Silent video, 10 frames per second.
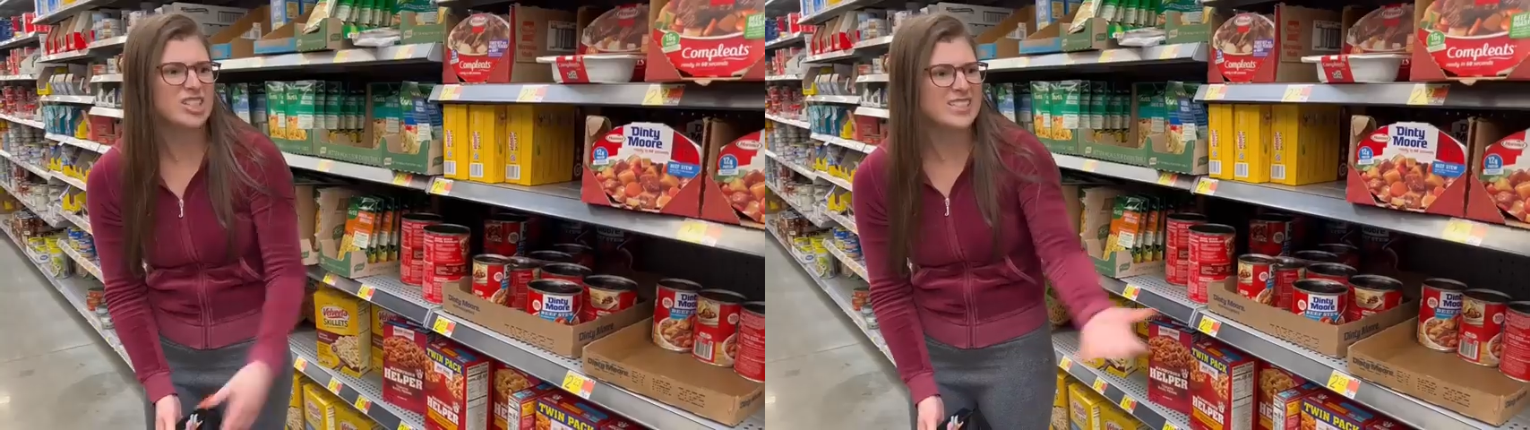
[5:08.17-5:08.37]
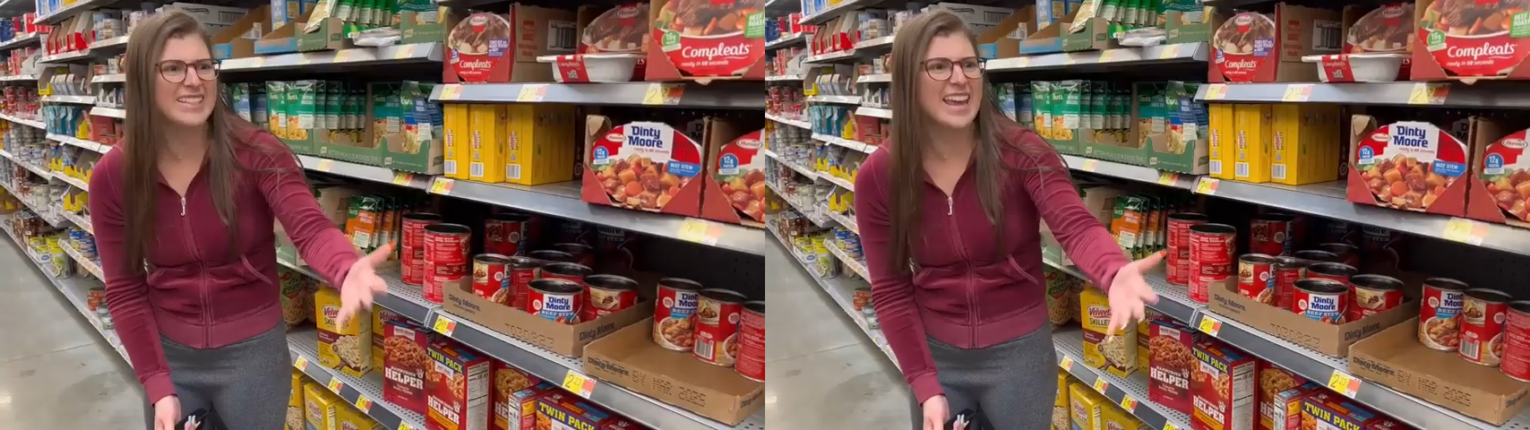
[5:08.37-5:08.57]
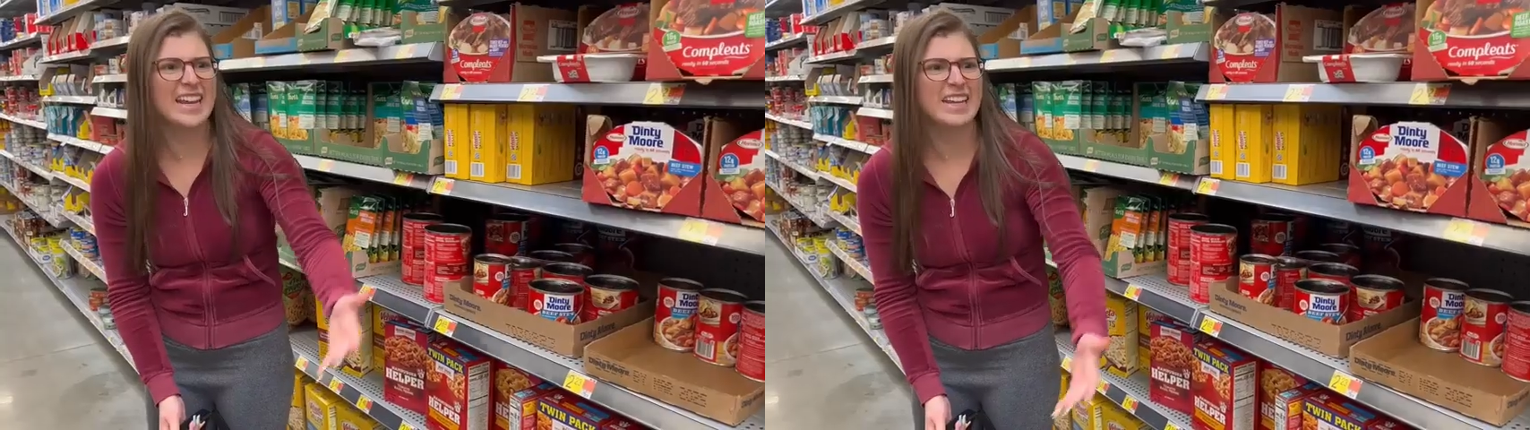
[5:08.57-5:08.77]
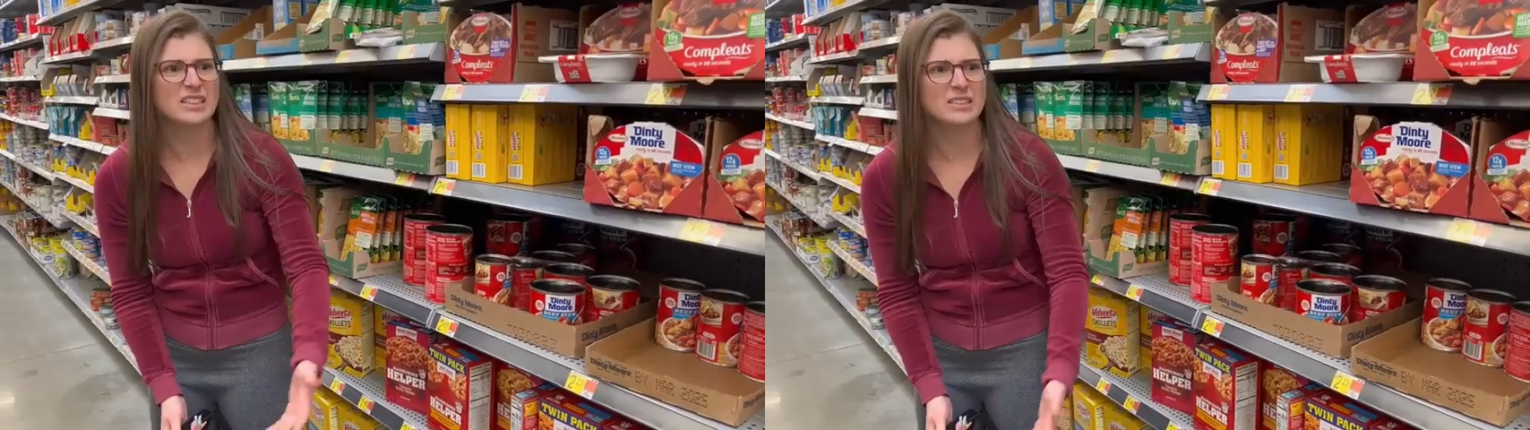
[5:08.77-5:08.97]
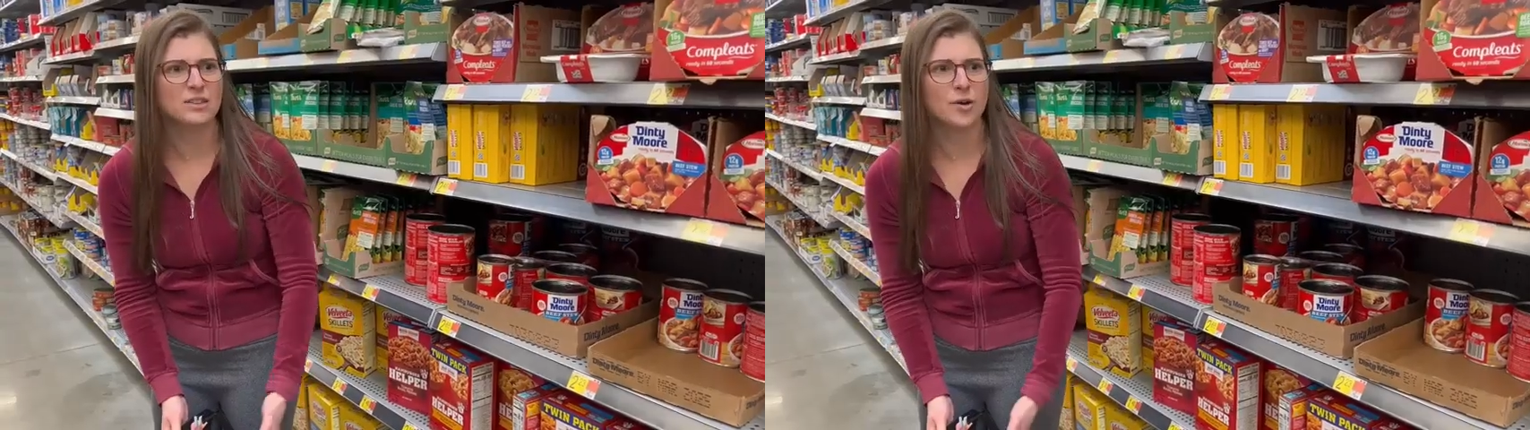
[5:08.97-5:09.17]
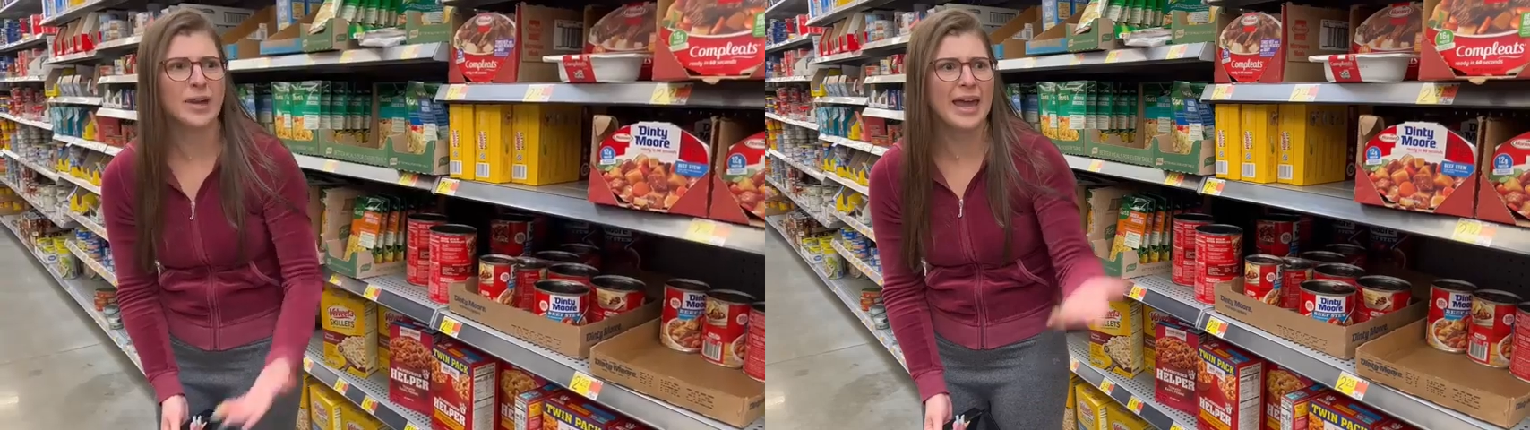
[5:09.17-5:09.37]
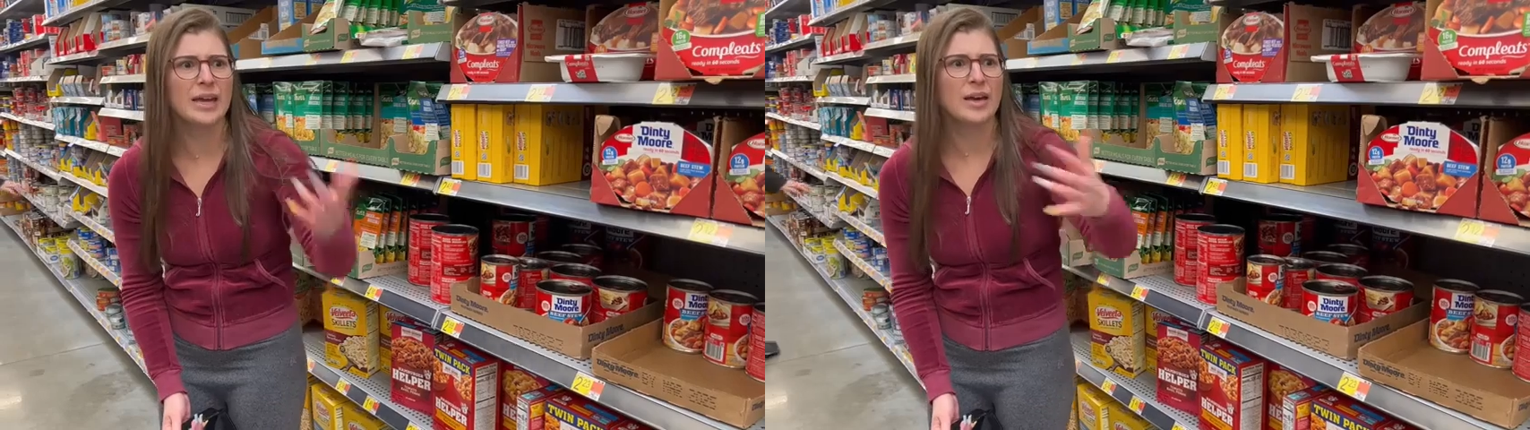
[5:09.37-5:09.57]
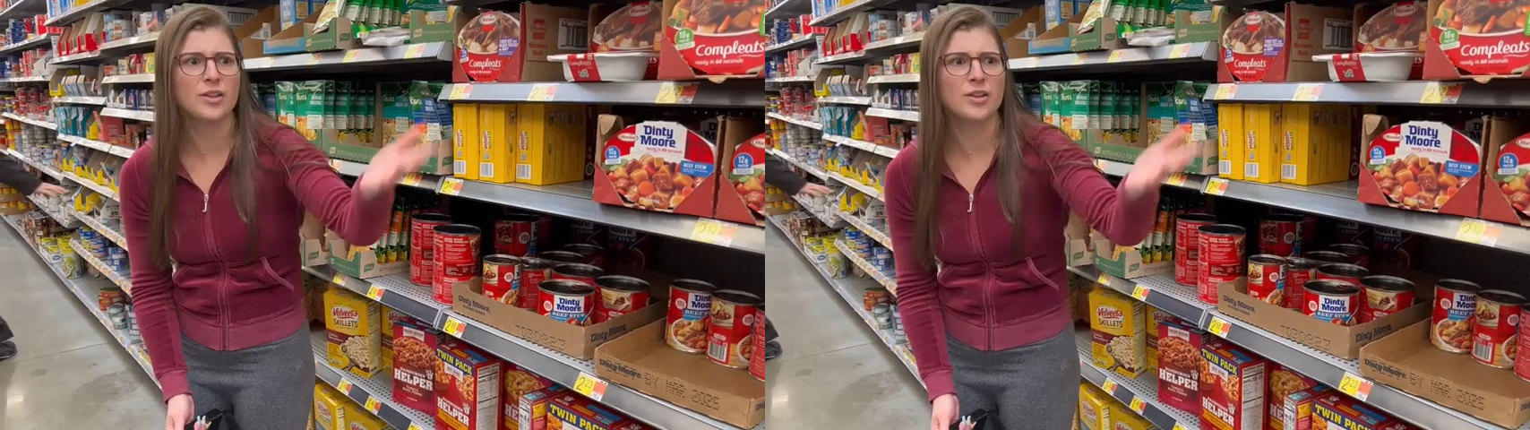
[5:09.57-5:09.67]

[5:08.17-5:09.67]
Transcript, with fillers: Just get it, okay?